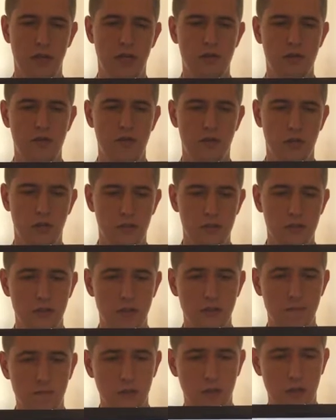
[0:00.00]
As you can
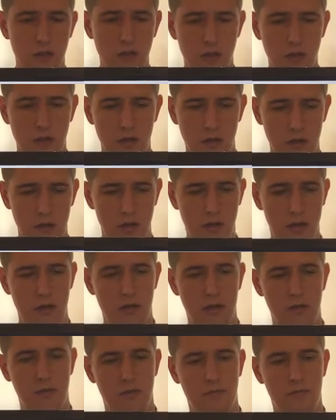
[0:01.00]
see,
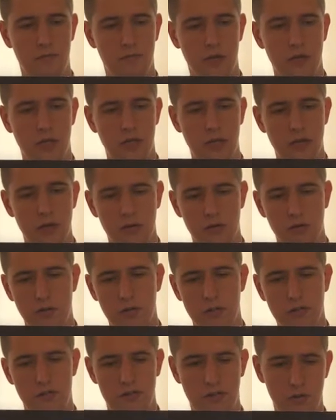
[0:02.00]
the error
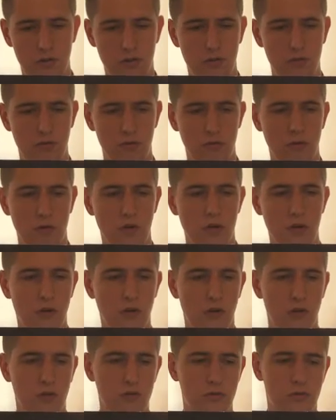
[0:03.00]
is 0.
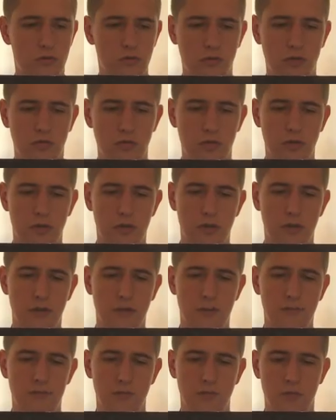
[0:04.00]
Also,
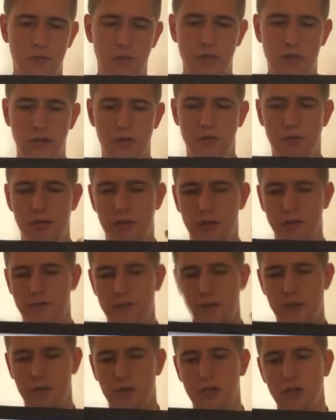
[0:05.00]
we
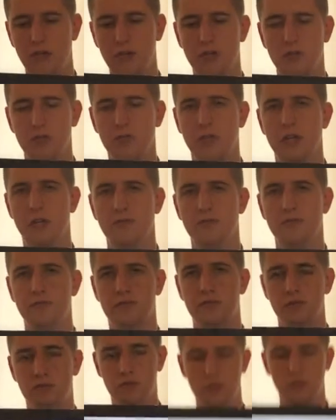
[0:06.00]
found out that we have
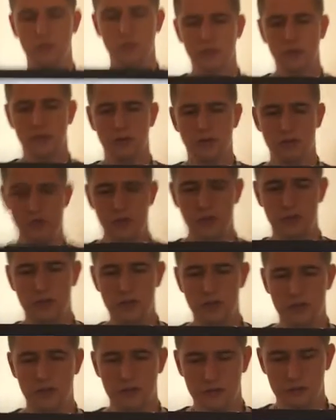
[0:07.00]
2
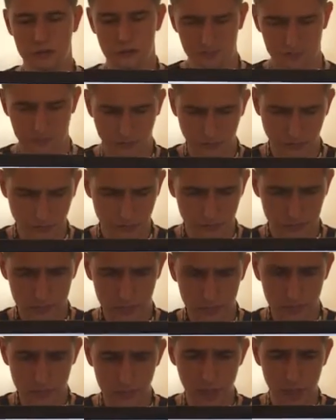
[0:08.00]
oscillations.
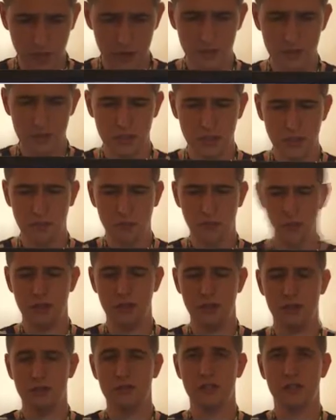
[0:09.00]
After that,
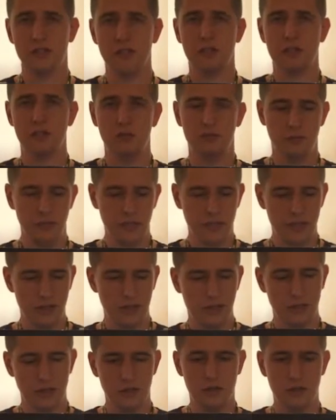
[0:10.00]
we decided to
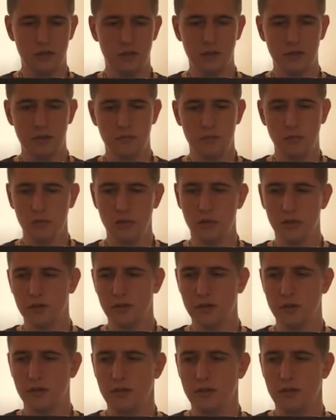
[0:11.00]
play a little bit more